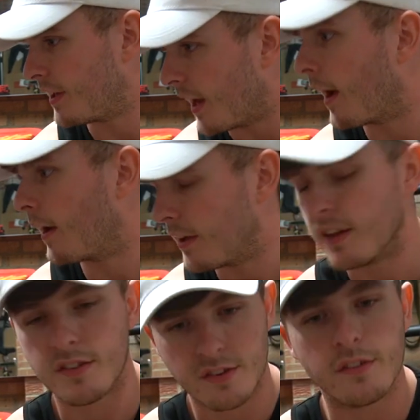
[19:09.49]
yeah,
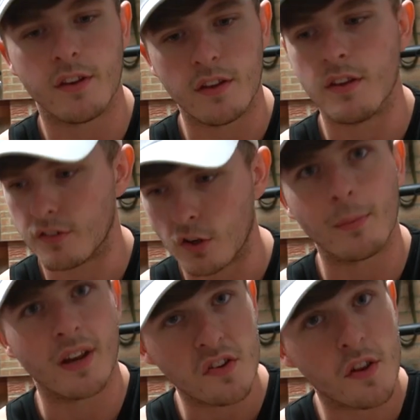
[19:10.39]
it's it's going
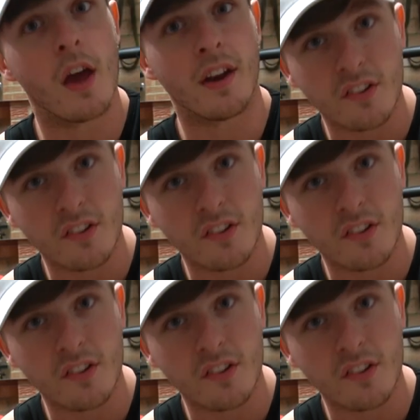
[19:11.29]
to be an